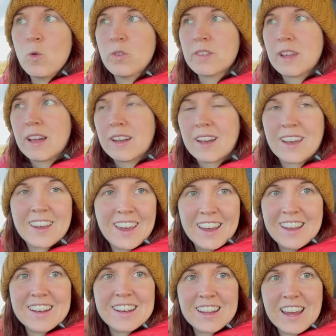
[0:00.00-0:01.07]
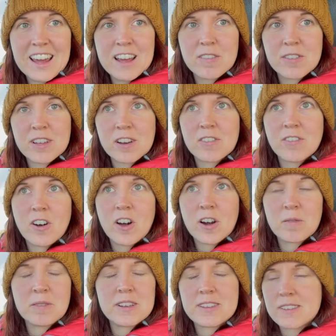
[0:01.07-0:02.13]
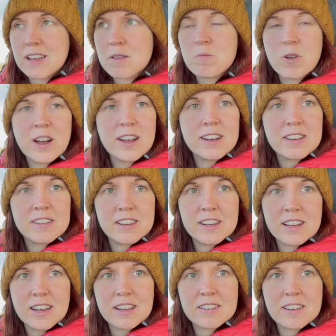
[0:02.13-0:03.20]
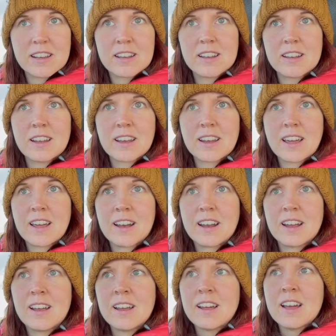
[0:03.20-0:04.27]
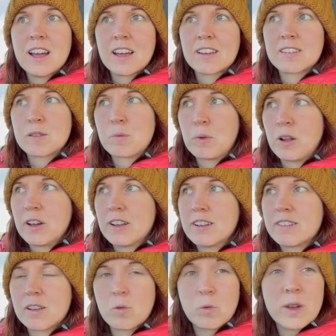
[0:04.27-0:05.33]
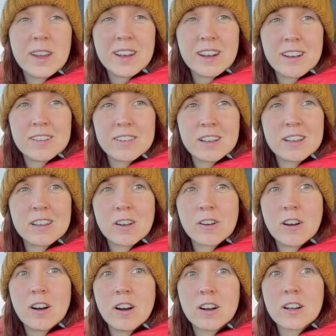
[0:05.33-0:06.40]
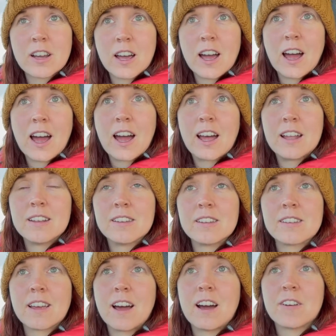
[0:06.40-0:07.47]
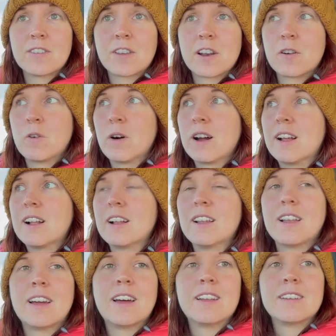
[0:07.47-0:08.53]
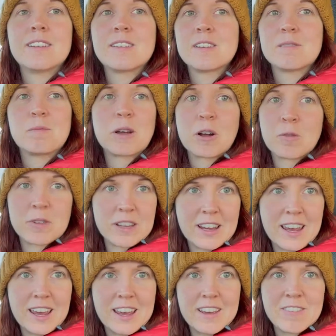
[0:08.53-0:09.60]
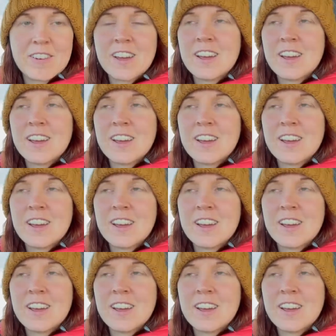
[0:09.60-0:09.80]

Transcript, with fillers: and again caves are formed the same way the sea gets in it kind of exploits a weakness in the rock and after a while it becomes a cave